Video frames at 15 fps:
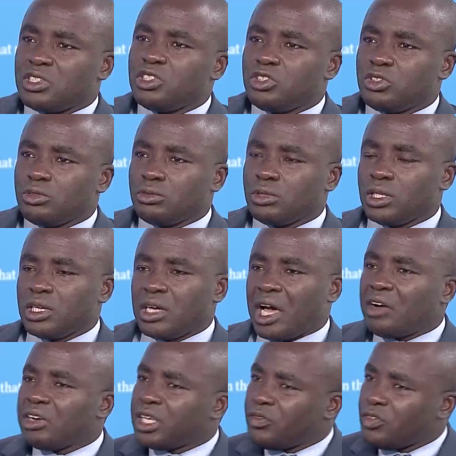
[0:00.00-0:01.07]
issue.
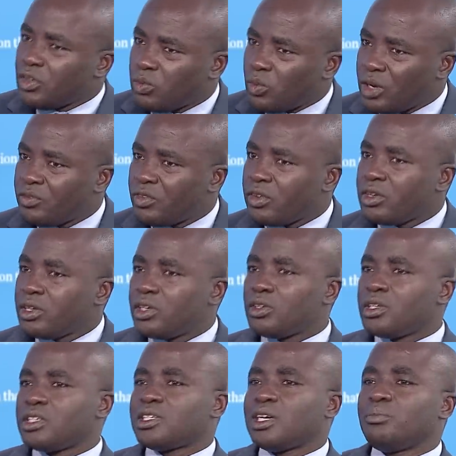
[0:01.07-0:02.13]
I'll give you one very good
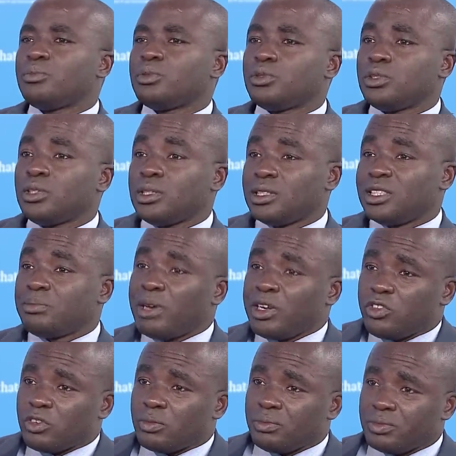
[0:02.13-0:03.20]
example:
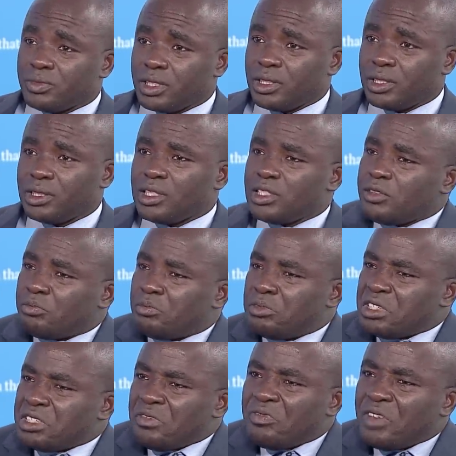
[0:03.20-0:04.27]
spectrum. There's a
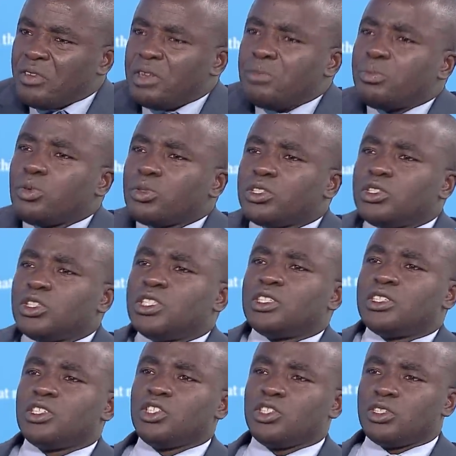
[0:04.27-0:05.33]
there's a very important
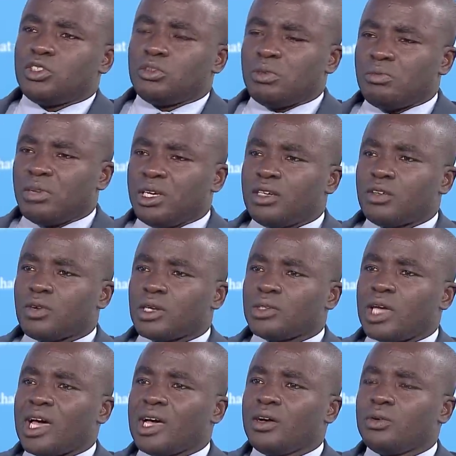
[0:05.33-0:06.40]
decision to be made around
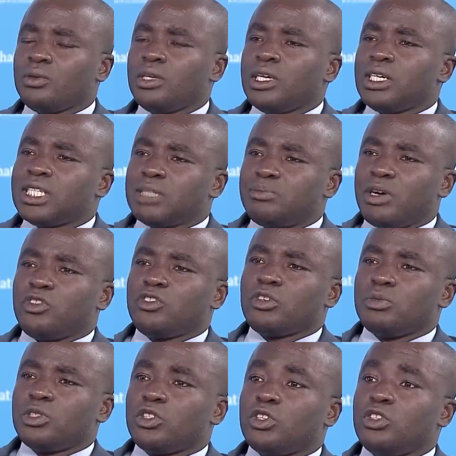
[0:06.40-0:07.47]
how spectrum
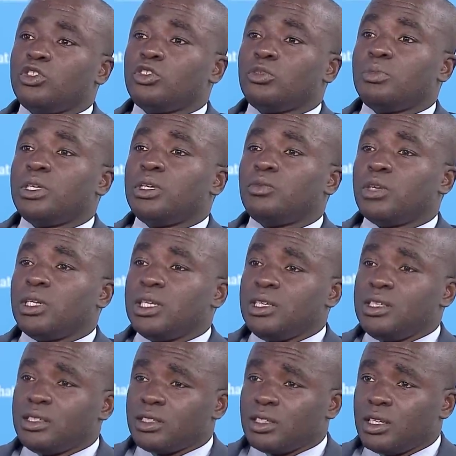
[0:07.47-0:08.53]
is going to be
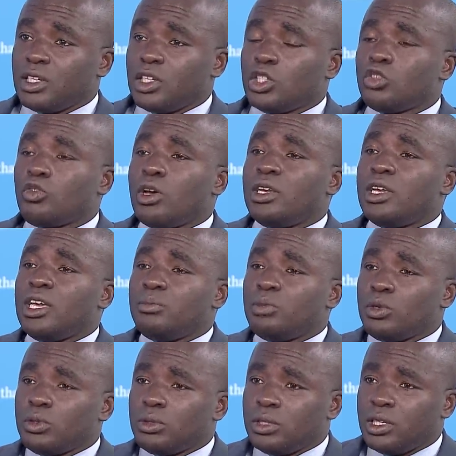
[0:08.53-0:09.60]
released to
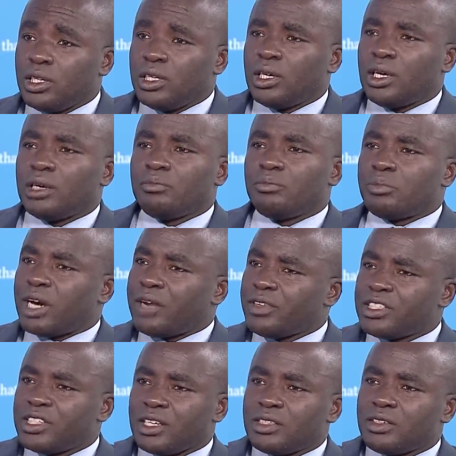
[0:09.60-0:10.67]
enable private
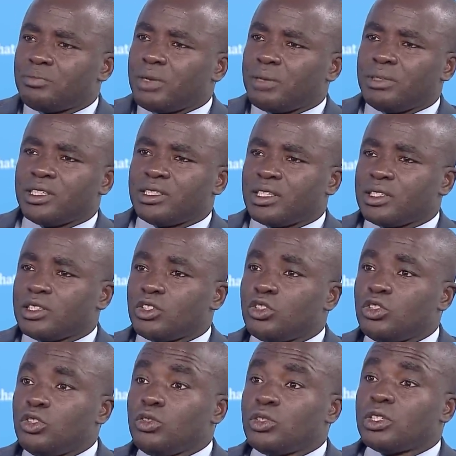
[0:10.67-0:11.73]
sector and public sector to
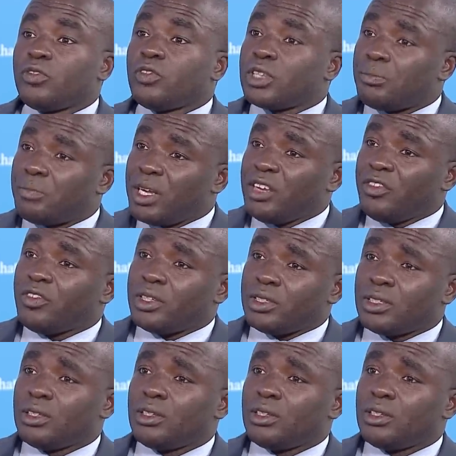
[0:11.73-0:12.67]
use it for the benefit